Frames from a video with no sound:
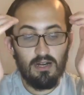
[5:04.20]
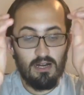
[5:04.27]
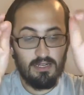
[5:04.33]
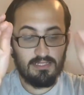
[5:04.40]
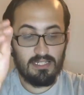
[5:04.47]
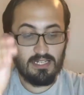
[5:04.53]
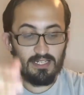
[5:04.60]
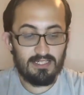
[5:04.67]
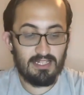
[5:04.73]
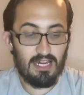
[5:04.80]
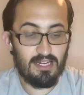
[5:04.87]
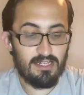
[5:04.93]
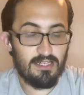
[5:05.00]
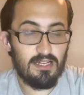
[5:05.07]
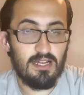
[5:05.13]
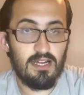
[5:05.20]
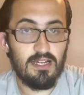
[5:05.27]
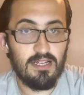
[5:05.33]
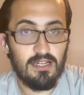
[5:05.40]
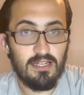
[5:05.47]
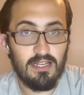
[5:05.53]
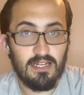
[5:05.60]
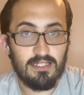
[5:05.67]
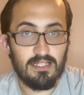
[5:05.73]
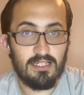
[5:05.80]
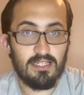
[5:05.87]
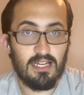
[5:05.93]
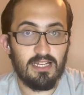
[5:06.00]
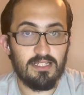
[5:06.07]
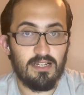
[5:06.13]
on the exact like
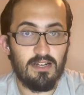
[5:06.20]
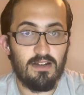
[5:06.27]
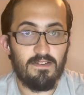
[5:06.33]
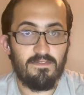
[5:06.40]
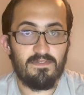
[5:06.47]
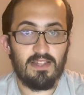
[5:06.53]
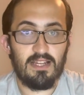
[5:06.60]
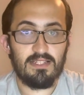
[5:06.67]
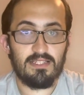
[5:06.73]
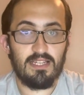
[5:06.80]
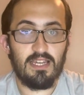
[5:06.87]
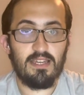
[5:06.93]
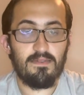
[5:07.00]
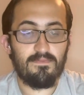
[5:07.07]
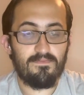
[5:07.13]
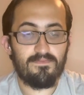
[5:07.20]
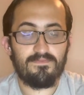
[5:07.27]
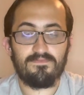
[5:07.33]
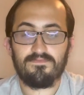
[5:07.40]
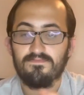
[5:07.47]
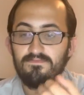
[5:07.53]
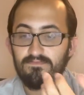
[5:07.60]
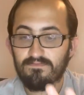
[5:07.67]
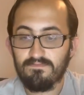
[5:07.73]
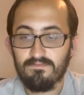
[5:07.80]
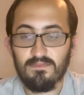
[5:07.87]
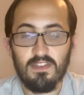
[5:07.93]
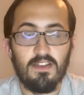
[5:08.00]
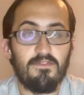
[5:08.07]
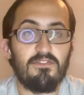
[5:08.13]
night of that day.
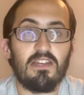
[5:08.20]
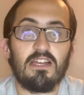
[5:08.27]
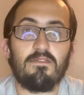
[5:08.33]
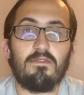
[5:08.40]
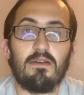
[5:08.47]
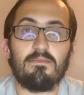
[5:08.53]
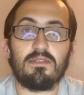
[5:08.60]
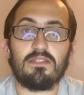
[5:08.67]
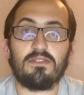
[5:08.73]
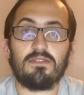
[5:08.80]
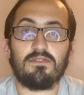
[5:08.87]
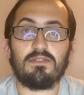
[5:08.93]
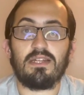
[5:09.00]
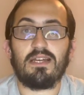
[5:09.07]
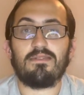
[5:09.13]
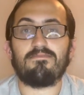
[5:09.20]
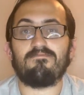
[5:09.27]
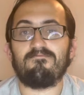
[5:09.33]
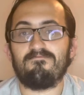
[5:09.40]
if you I want me to do that.